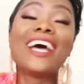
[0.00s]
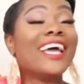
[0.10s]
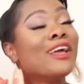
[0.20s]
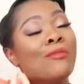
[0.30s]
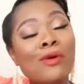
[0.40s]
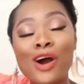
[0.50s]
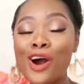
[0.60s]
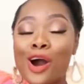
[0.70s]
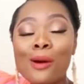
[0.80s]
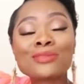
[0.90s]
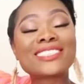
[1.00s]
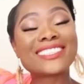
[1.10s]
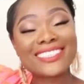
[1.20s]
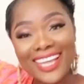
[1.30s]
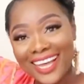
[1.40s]
am
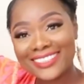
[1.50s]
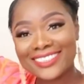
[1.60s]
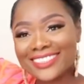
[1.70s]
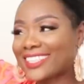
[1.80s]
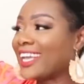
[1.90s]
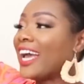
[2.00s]
obsessed.